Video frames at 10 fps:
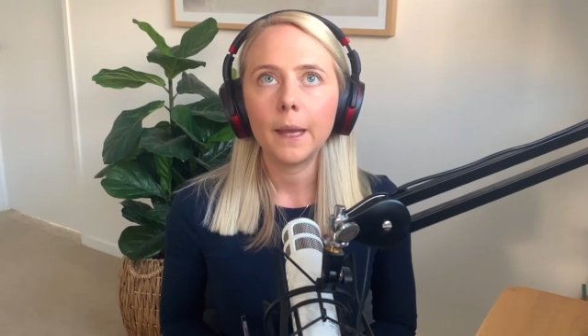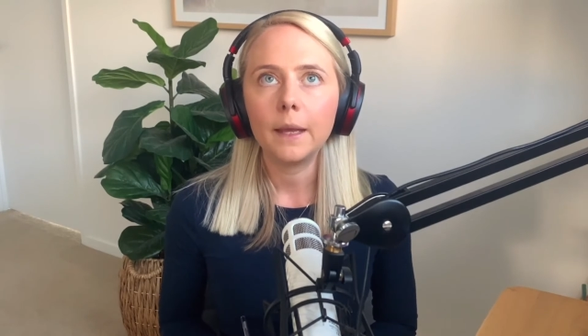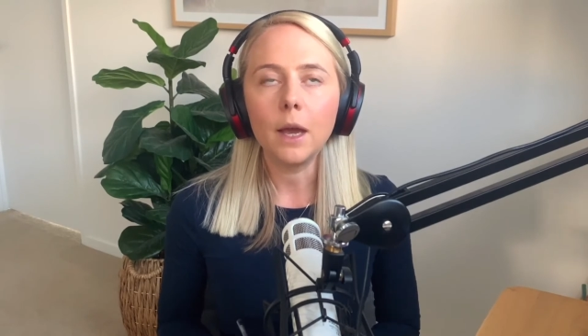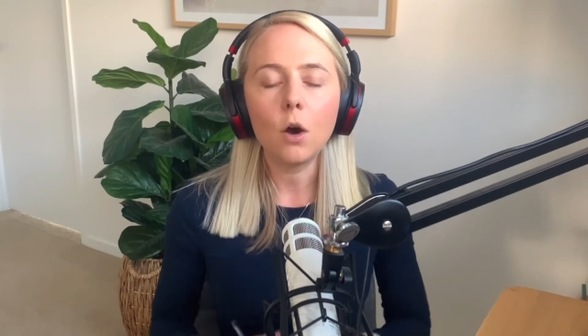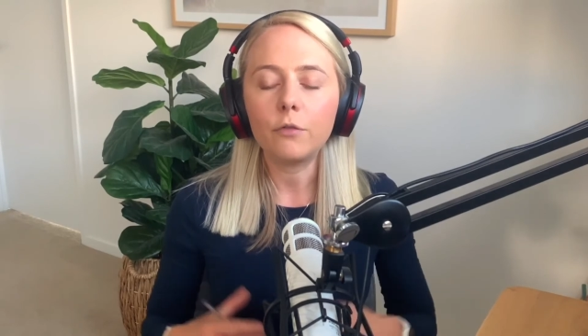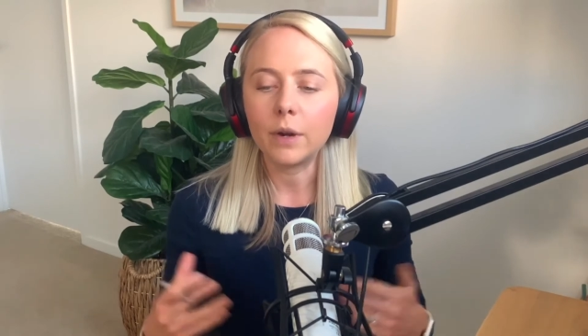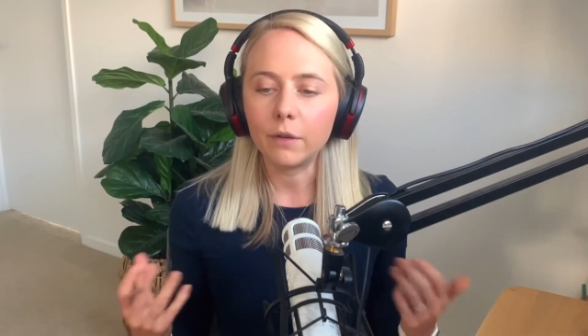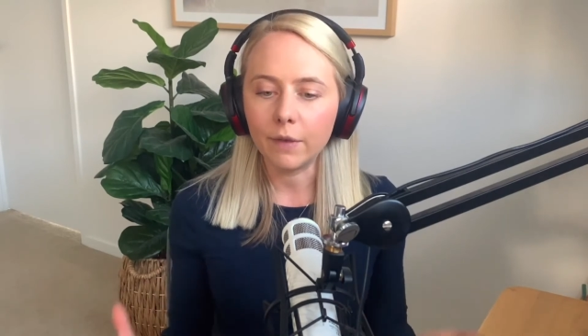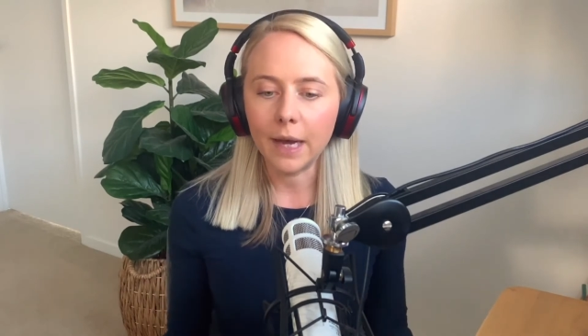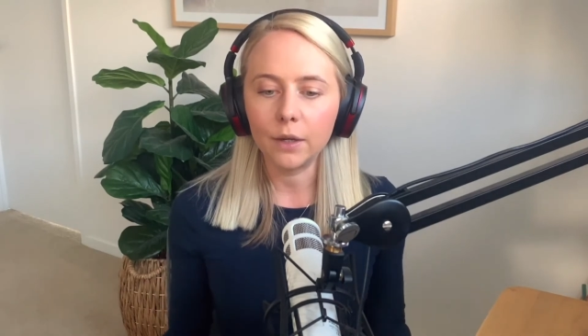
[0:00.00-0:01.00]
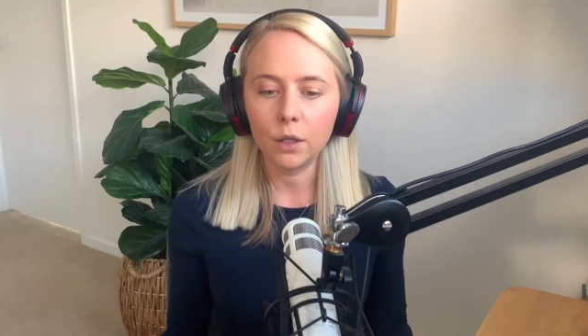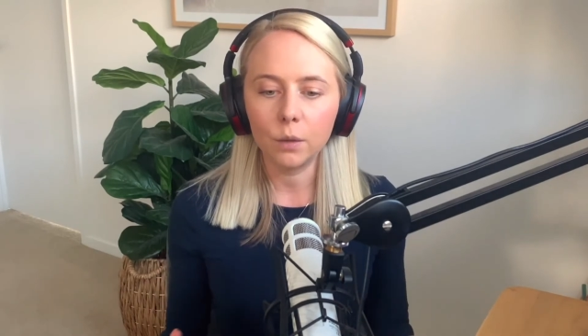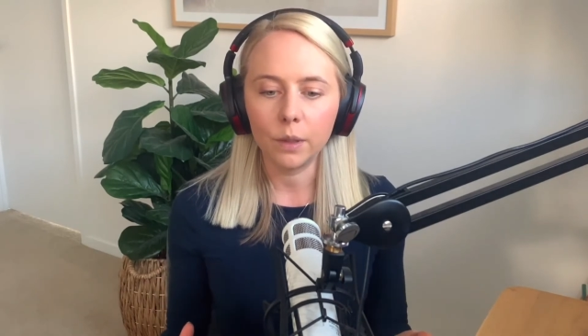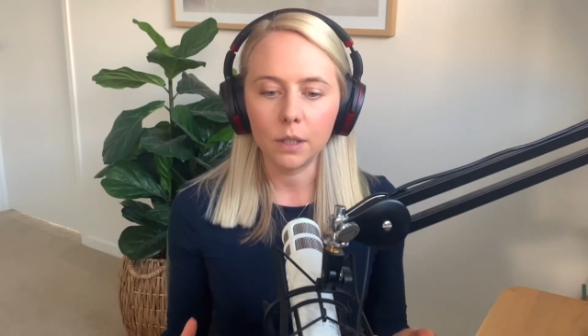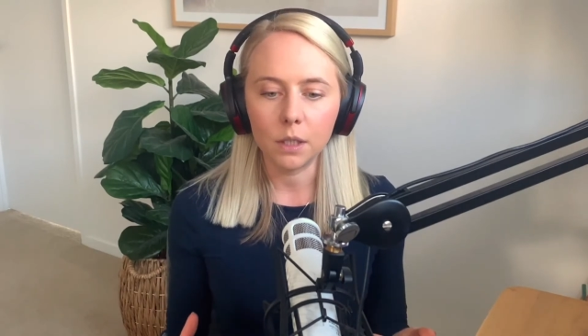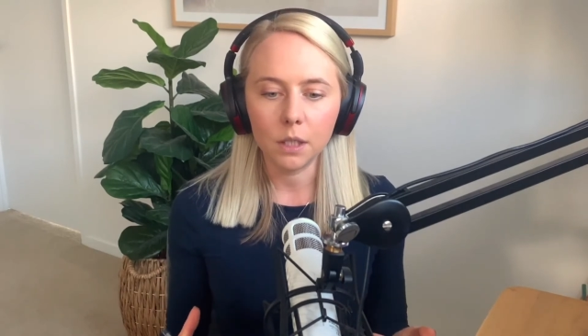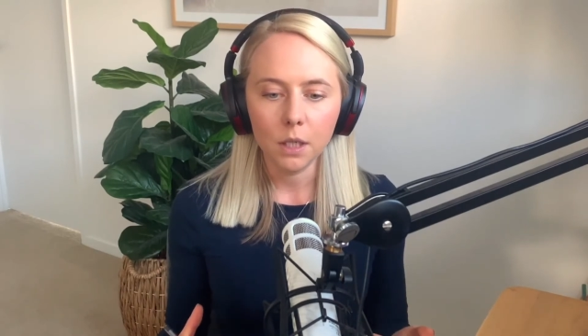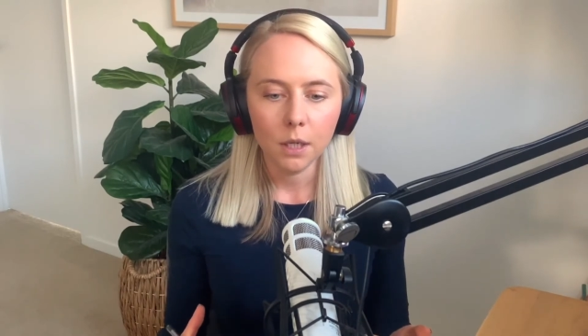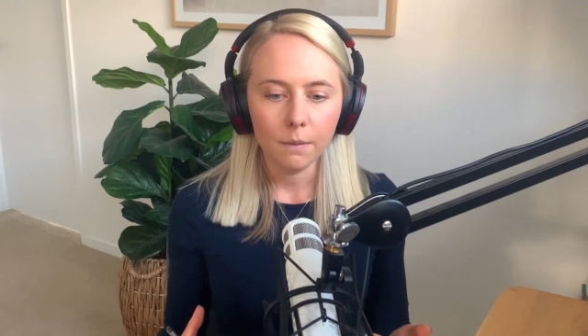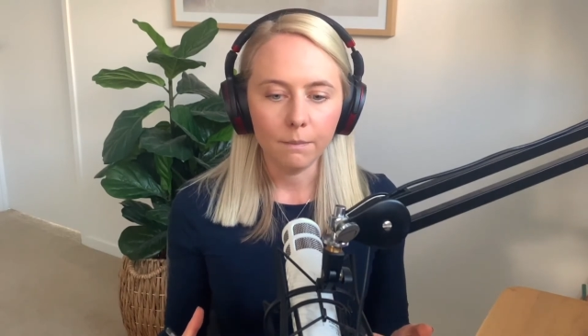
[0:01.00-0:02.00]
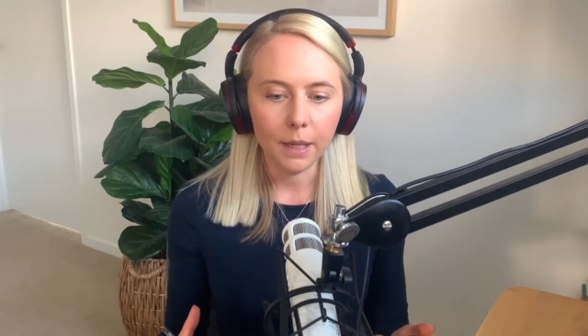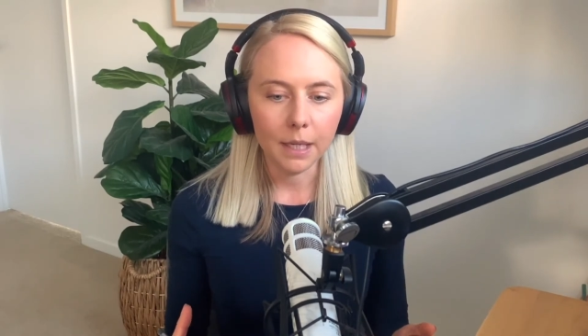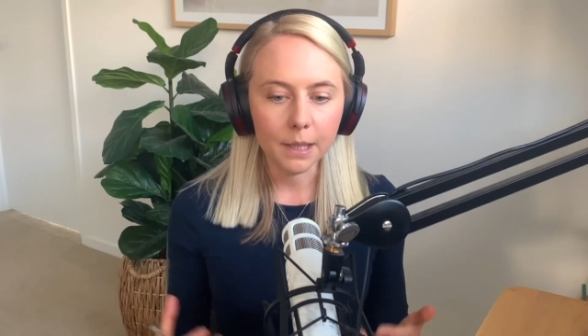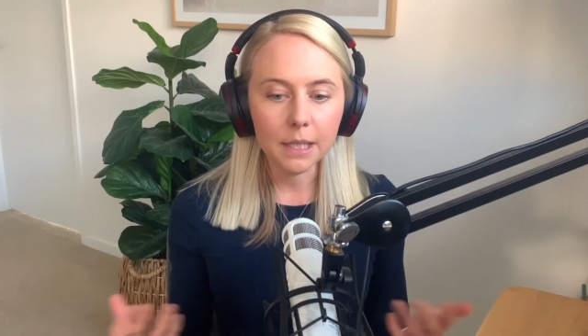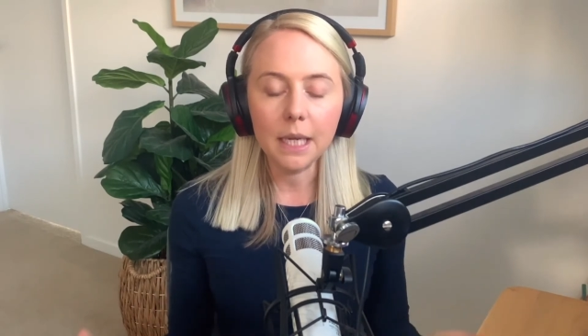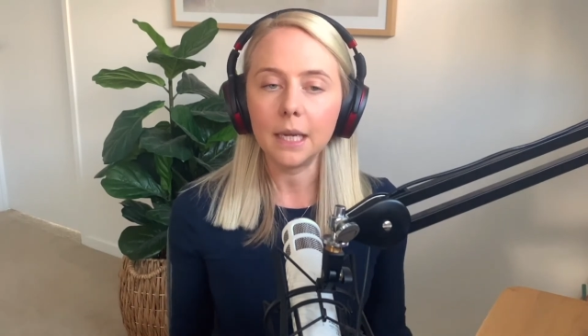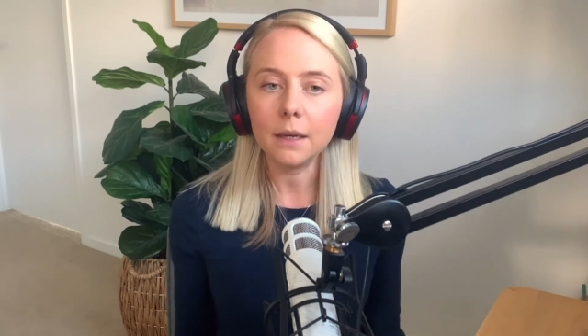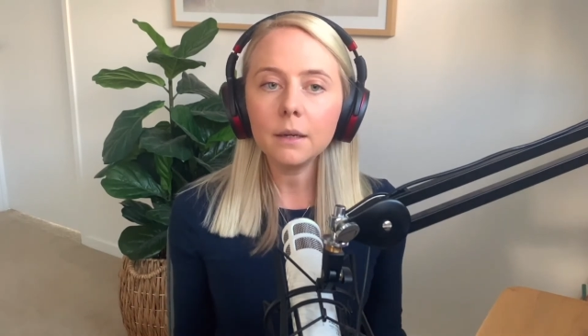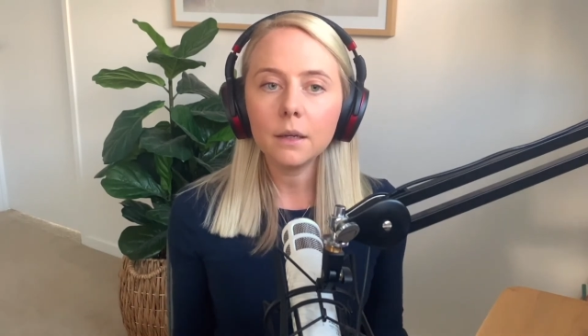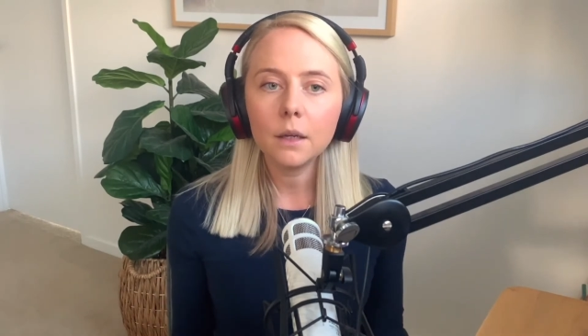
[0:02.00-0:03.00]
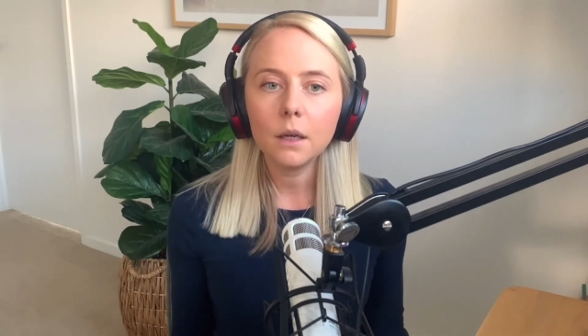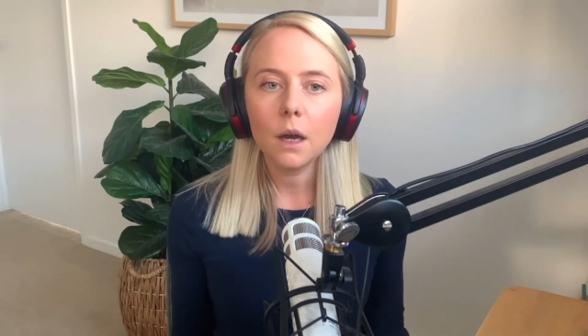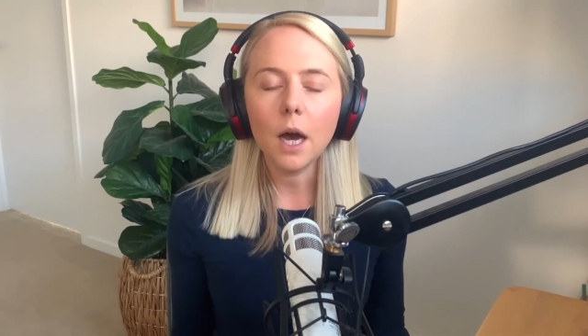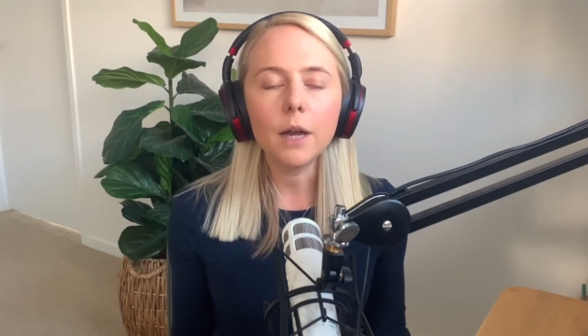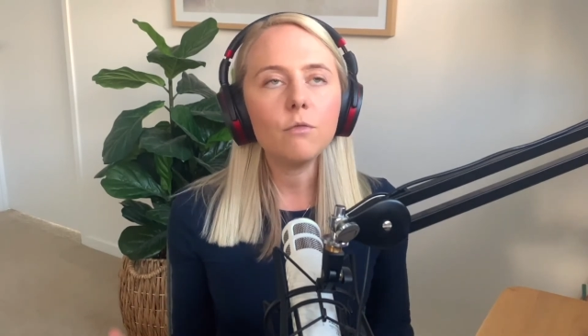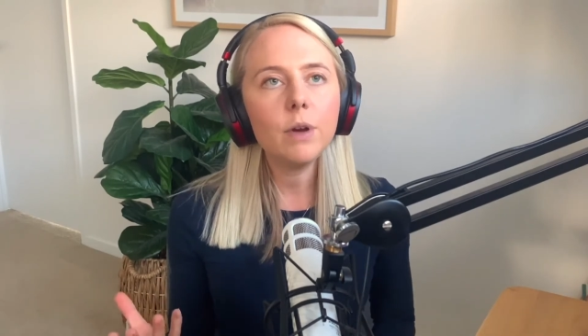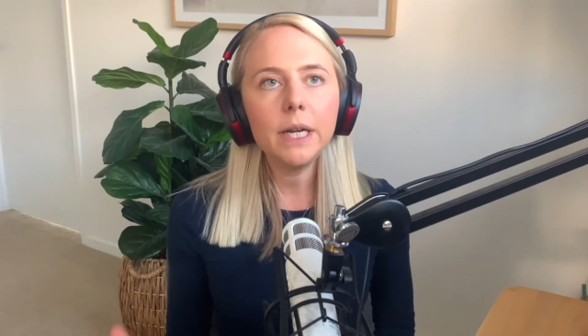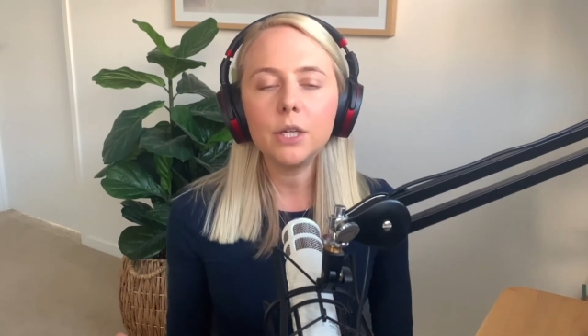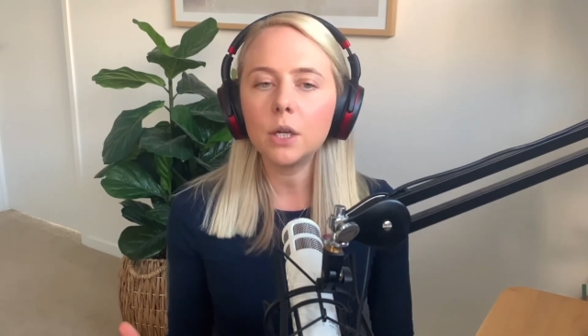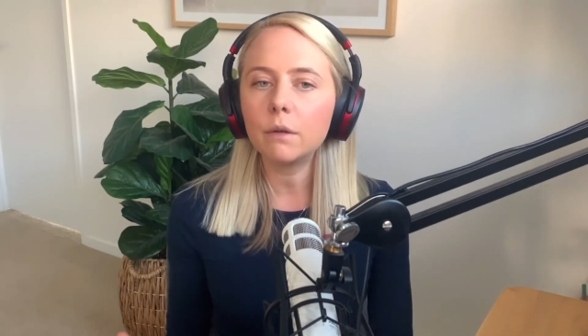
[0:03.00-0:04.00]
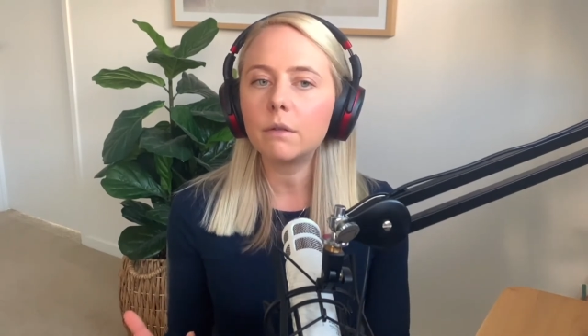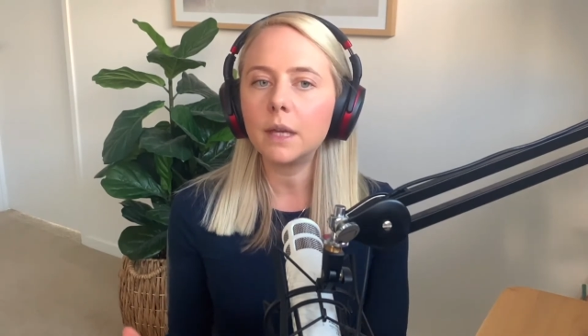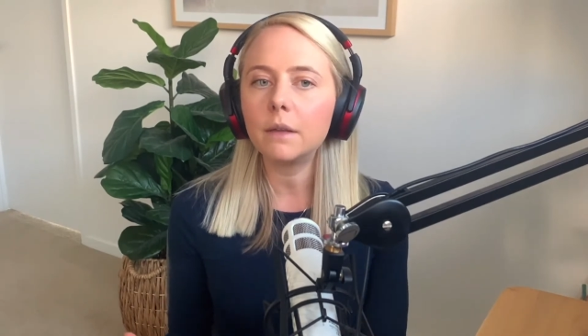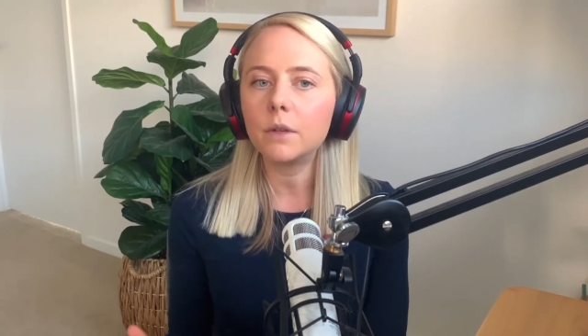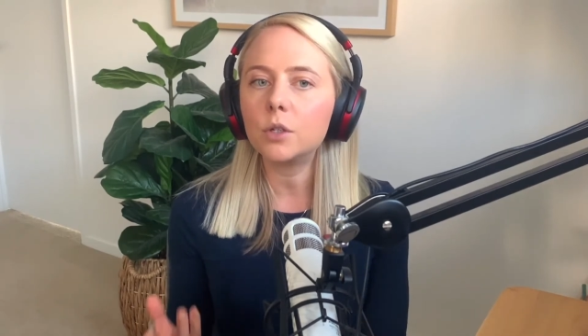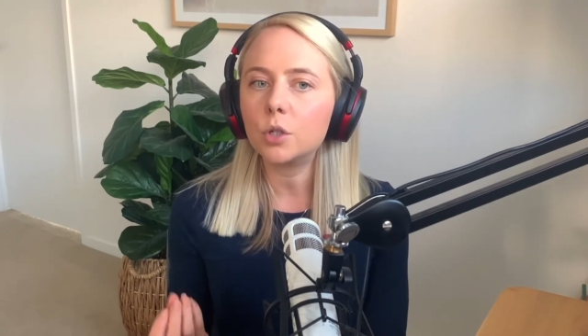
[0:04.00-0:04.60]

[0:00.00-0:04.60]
yeah, offering value and being seen I really don't think that